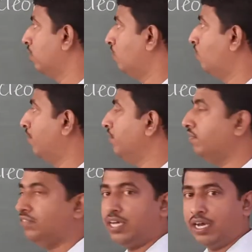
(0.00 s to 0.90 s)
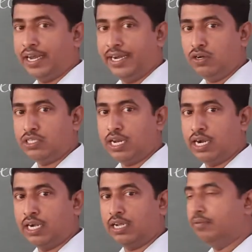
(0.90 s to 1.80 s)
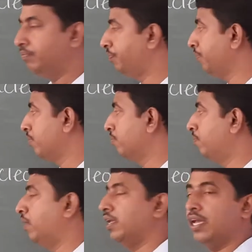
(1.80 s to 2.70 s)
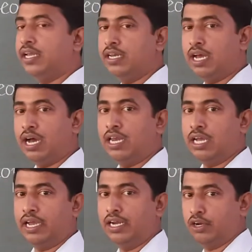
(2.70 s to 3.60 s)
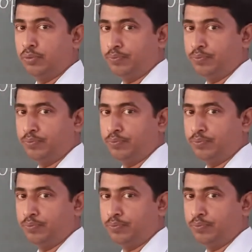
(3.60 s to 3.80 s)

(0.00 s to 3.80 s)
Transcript: one of the hydrogen atom by an alkyl group.